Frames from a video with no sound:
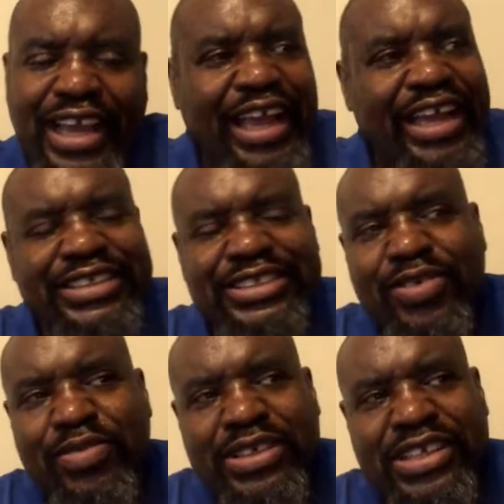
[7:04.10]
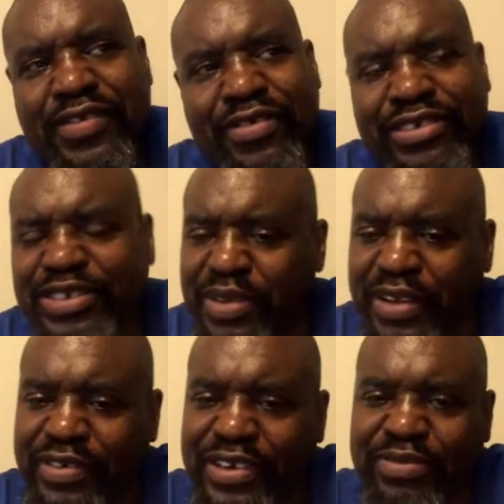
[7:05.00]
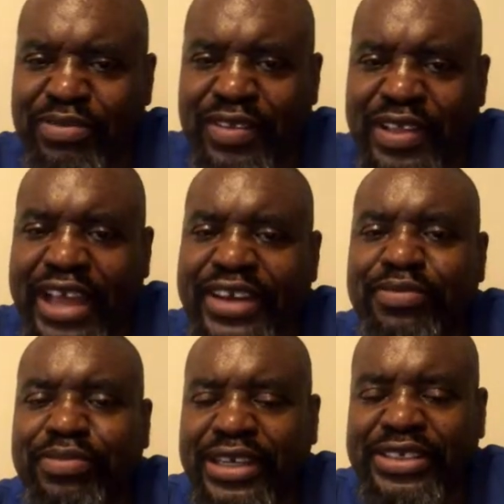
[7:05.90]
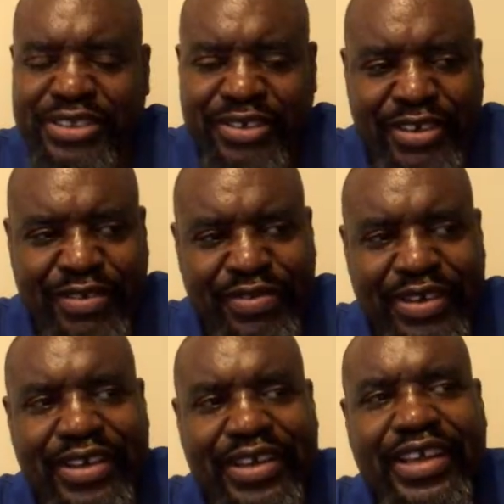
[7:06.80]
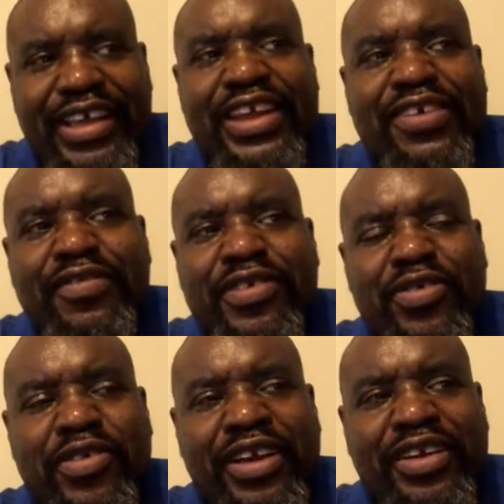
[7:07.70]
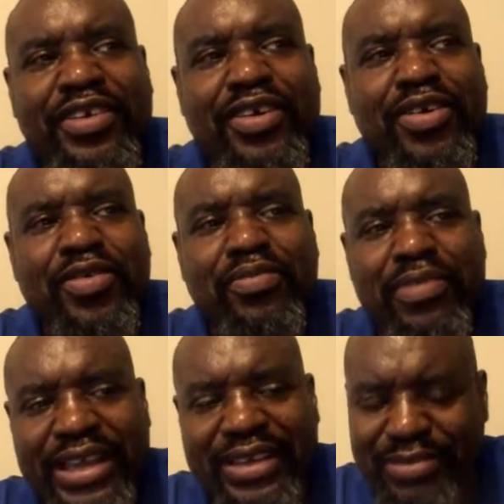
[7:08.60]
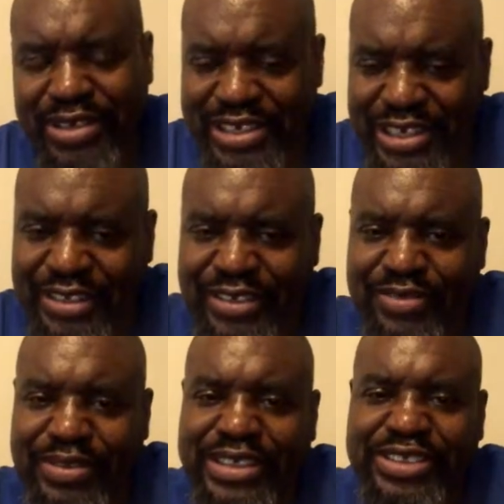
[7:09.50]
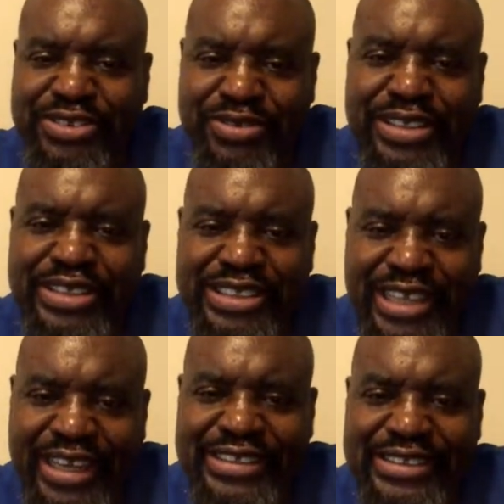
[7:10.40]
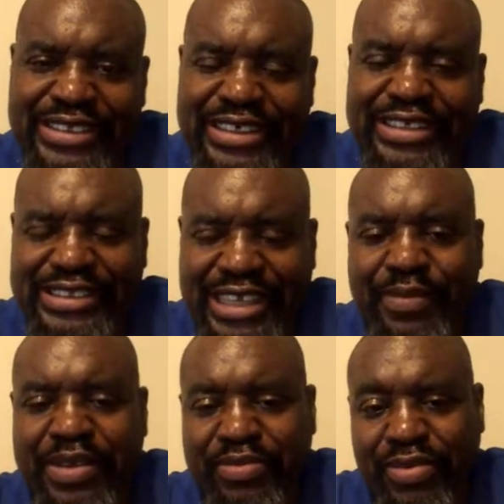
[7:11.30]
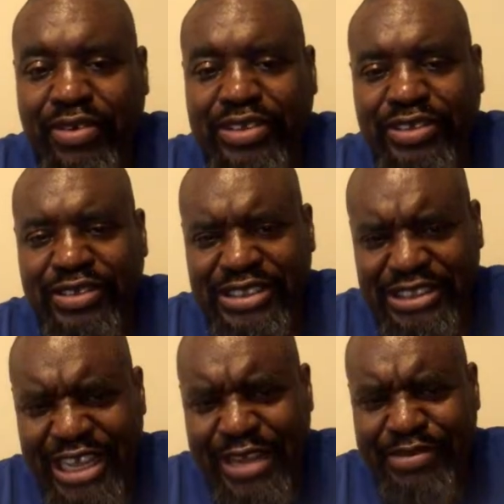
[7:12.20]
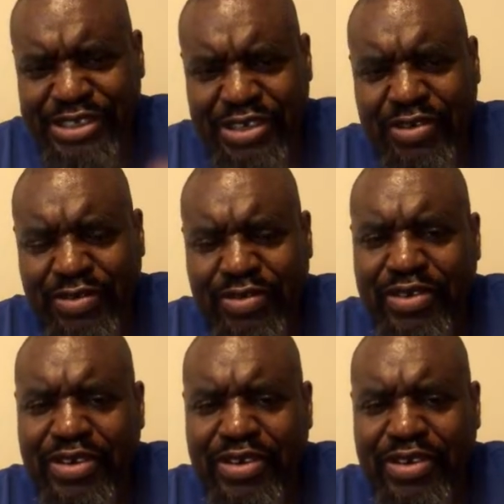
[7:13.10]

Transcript: had so much love and respect for this brother. I had the pleasure of interviewing Mike Mccallum and Julian Jackson and Tommy Brooks on the same show.